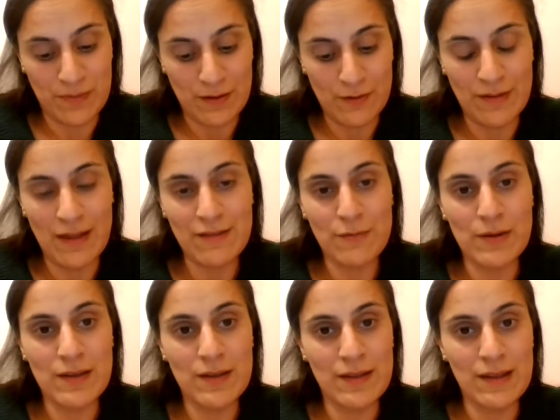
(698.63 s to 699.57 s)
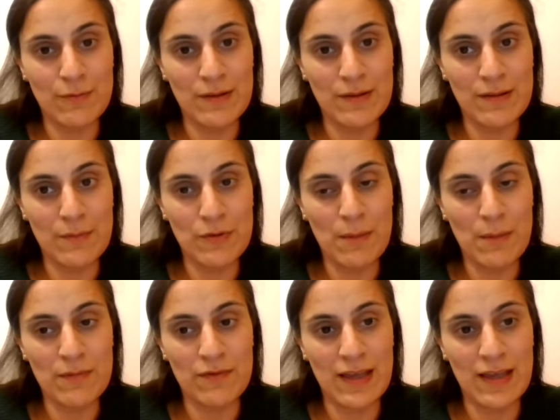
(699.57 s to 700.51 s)
because that's one of the things we
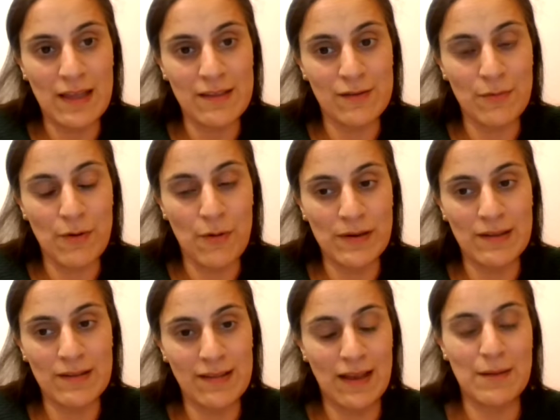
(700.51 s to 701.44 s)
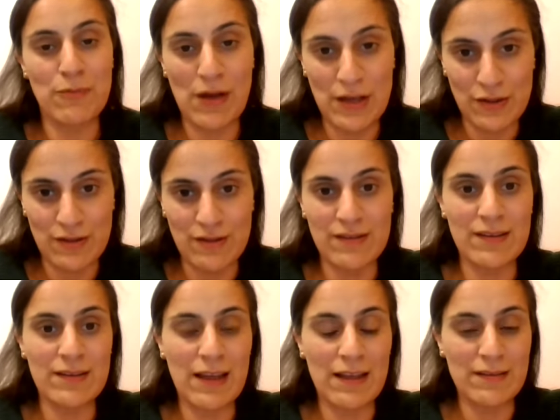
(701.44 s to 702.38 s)
sometimes forget as well when it's celebrations
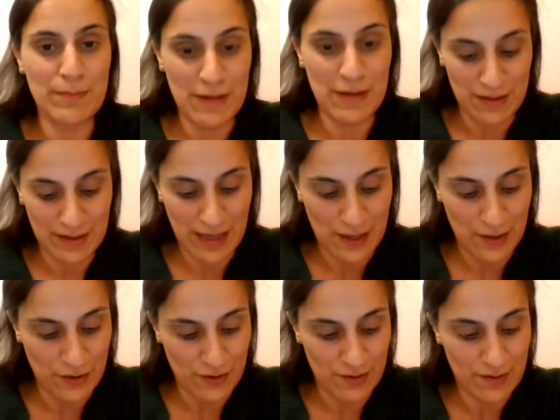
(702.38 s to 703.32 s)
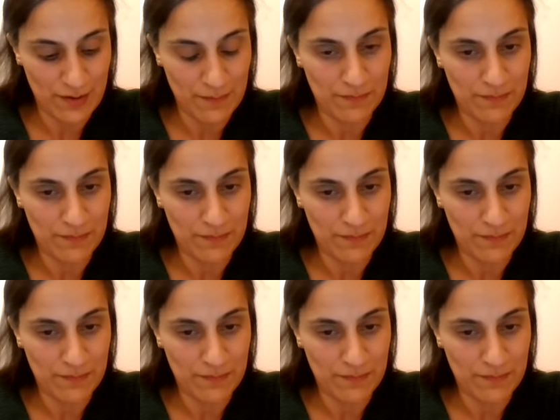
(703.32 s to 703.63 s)
and special occasions.